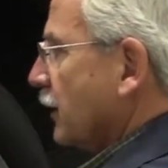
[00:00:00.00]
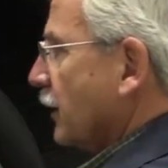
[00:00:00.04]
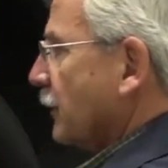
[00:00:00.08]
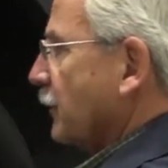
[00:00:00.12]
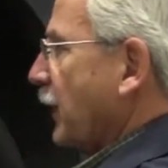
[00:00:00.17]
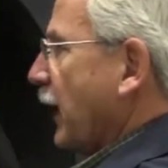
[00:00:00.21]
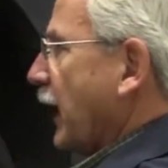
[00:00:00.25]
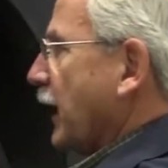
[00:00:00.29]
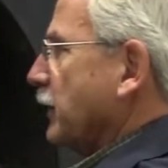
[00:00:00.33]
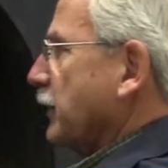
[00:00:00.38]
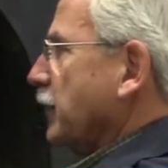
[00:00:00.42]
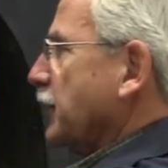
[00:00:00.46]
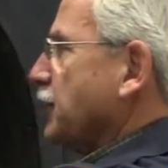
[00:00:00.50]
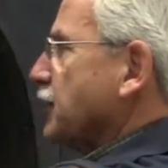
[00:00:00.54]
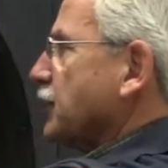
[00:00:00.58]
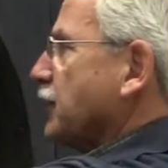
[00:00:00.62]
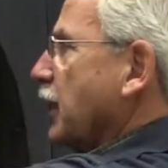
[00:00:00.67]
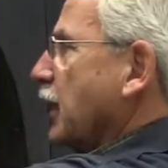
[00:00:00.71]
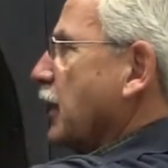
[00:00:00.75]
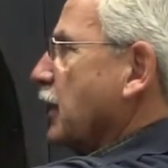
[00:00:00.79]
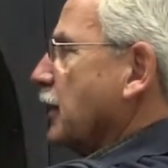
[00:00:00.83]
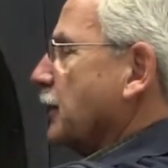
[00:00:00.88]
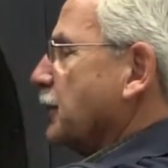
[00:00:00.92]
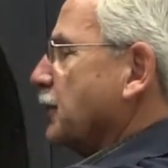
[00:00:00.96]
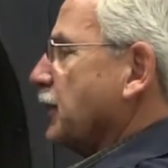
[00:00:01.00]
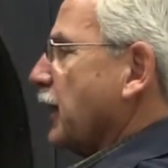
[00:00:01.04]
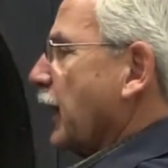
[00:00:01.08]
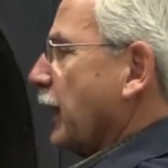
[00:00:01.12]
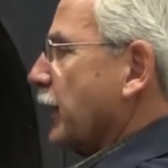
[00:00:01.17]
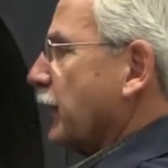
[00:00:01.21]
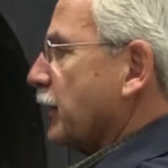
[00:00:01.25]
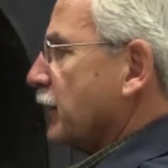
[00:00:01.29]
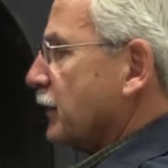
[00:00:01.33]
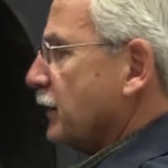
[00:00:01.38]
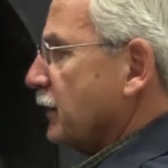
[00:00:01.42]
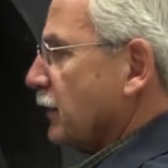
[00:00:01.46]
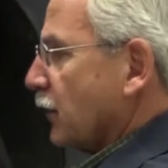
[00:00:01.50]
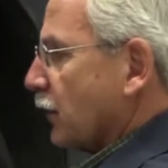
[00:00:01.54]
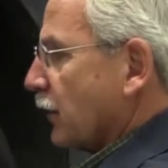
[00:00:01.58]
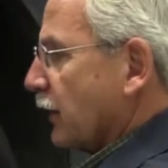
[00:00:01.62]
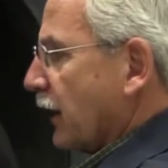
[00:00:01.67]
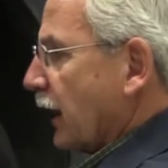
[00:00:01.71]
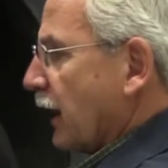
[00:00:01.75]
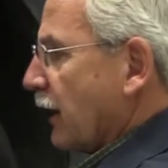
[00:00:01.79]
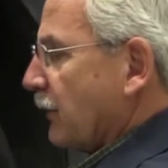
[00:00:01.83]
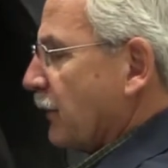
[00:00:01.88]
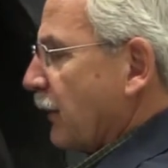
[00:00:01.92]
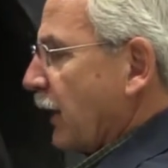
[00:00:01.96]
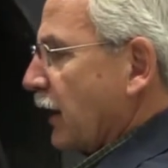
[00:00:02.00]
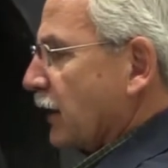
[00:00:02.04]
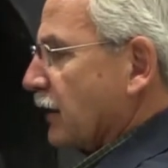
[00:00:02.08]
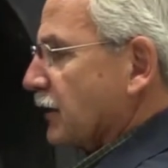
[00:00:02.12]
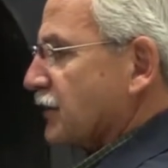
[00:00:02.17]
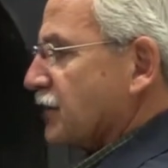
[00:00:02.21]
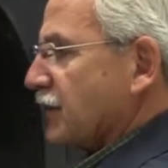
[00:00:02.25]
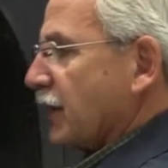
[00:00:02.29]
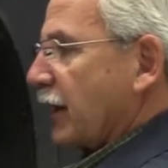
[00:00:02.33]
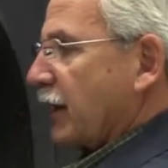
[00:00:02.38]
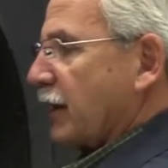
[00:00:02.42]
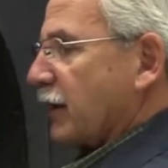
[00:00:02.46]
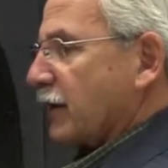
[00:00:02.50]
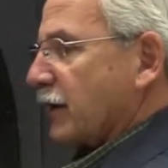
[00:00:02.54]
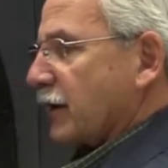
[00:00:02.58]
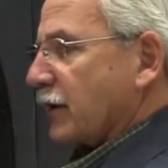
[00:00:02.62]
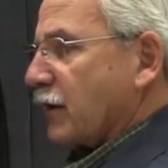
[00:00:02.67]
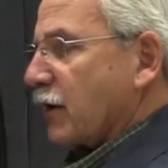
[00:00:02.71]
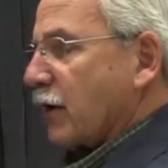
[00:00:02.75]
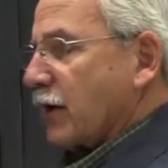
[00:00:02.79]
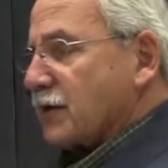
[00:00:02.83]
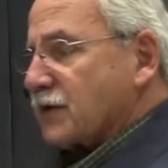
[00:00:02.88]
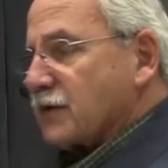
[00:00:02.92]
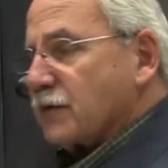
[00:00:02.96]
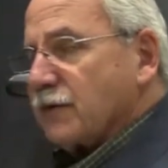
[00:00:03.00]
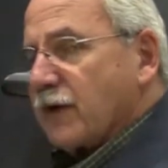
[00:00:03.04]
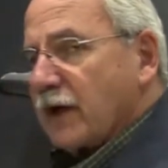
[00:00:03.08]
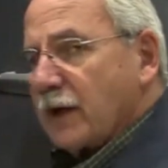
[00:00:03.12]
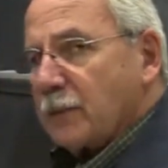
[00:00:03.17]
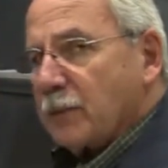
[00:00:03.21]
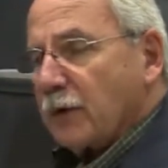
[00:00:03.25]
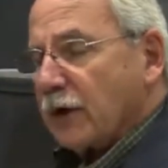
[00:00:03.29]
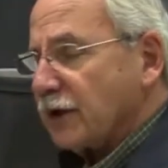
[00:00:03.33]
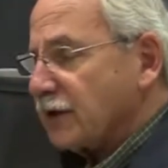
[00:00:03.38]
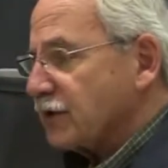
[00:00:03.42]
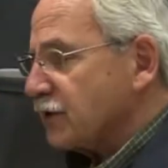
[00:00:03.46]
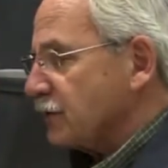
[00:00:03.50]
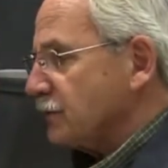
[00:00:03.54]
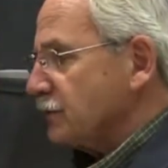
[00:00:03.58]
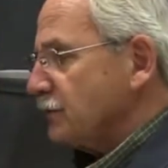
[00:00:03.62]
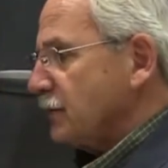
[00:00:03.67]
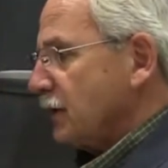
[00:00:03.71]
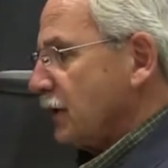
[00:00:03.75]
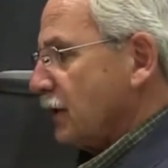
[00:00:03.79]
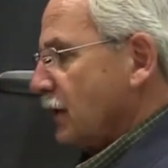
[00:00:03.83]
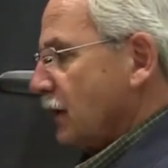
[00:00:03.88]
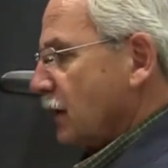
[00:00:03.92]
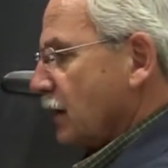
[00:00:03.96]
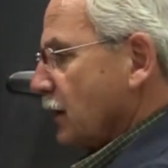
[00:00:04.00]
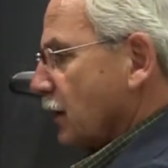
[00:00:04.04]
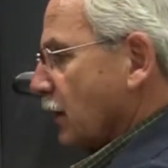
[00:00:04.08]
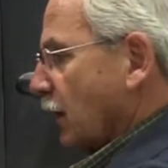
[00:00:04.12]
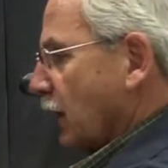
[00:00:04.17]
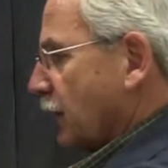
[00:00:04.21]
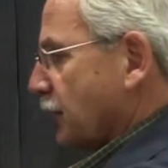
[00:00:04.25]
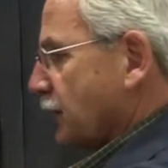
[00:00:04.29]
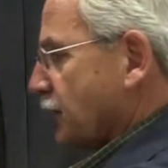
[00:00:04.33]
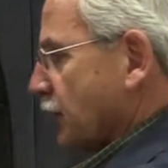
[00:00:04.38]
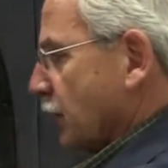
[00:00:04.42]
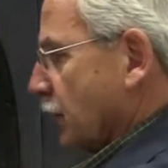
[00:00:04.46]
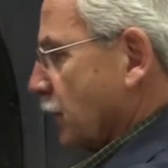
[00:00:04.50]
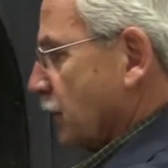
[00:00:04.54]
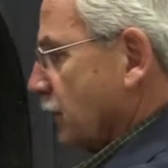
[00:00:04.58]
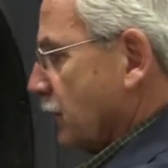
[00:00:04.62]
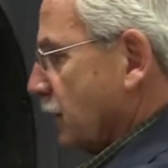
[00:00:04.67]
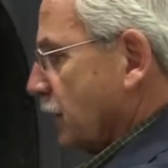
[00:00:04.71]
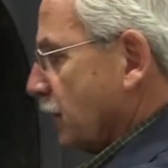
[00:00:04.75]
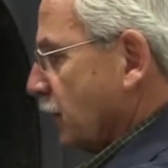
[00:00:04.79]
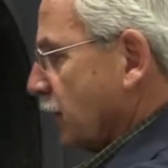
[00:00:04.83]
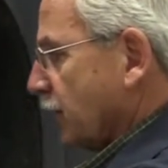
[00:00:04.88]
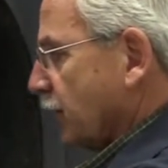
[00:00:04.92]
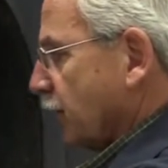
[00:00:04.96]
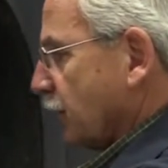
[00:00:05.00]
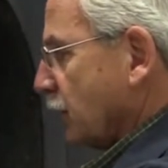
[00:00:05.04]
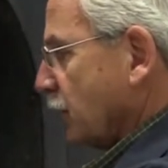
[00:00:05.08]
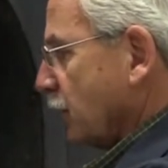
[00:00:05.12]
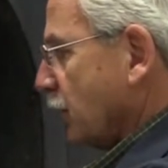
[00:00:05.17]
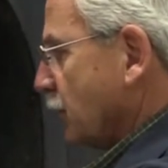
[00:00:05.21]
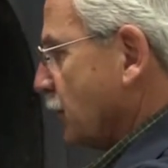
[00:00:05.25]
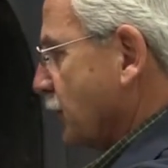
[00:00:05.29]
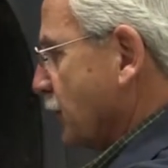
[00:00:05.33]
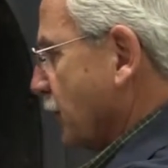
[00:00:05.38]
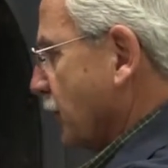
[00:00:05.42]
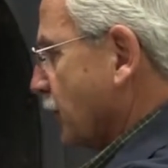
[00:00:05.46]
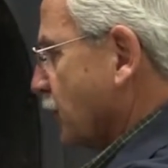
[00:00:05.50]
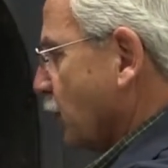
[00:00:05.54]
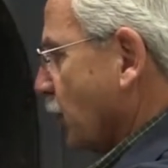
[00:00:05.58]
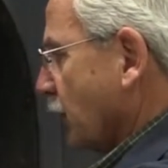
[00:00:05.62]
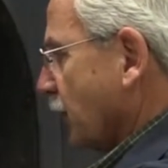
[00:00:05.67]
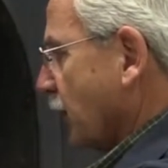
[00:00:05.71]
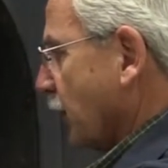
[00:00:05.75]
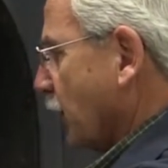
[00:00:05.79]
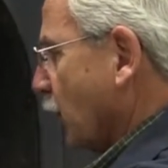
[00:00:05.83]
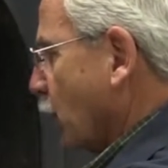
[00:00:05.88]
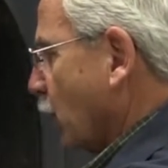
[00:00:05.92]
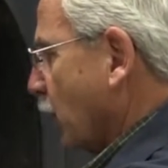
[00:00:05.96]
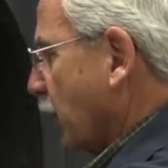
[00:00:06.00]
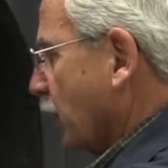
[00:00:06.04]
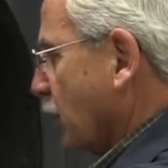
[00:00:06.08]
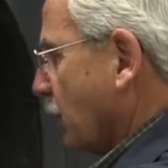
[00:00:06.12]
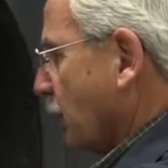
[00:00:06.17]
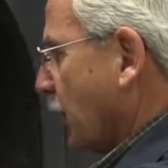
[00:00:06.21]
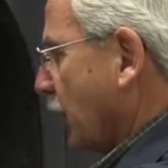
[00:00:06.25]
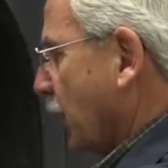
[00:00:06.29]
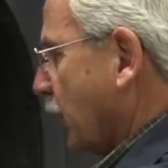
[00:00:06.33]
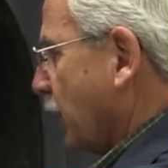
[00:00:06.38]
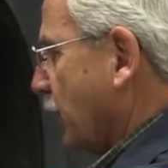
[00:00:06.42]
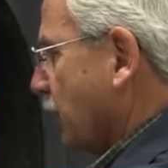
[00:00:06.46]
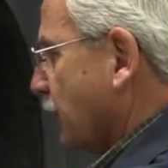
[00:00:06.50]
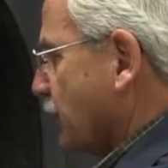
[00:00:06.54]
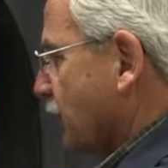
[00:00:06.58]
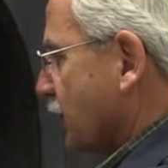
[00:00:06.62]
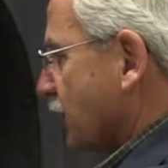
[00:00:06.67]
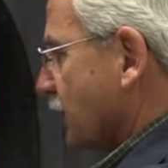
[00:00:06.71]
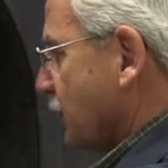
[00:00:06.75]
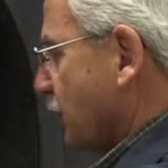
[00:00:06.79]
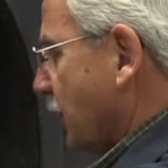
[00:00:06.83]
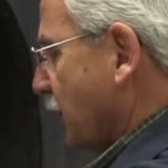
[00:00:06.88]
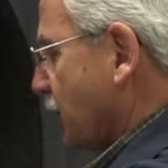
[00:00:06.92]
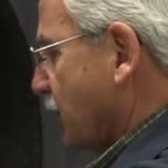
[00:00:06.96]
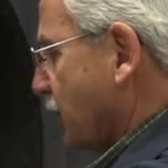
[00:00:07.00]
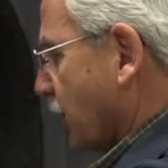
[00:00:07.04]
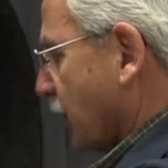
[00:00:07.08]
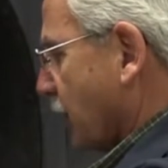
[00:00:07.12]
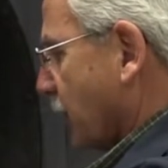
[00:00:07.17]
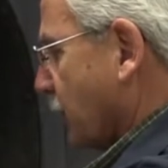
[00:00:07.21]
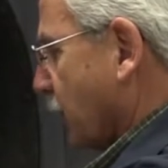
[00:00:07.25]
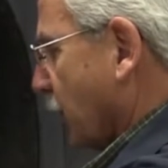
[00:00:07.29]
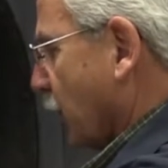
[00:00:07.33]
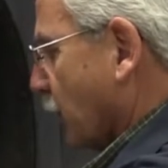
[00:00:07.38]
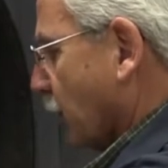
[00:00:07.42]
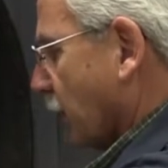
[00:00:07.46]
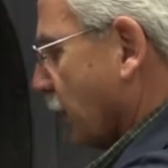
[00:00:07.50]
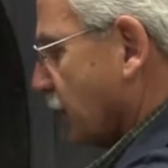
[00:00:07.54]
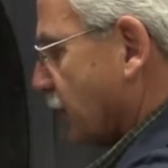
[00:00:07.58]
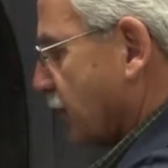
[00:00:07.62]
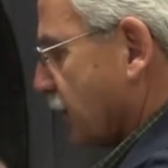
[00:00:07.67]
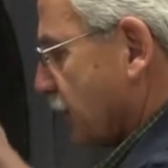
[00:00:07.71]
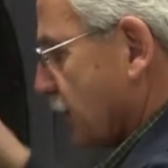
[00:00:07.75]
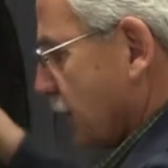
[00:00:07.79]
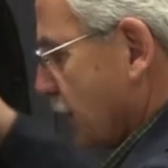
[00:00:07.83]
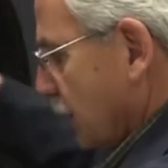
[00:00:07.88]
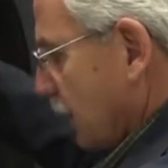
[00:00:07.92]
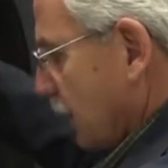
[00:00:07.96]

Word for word: A badly scalloped tire or an out-of-balance tire can cause a vibration. Also, look for looseness within the wheel bearing and suspension components.